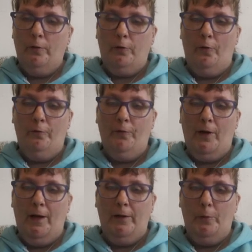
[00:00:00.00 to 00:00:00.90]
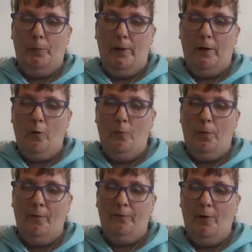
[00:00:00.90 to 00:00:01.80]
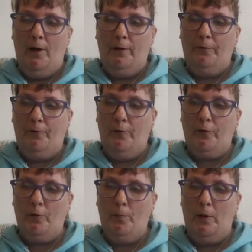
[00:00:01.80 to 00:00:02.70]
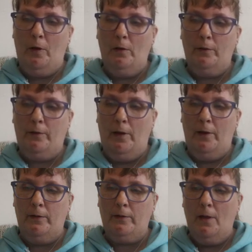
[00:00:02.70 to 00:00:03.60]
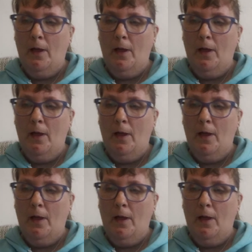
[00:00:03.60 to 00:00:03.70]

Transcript: Don't forget you break up on Friday for the summer holidays.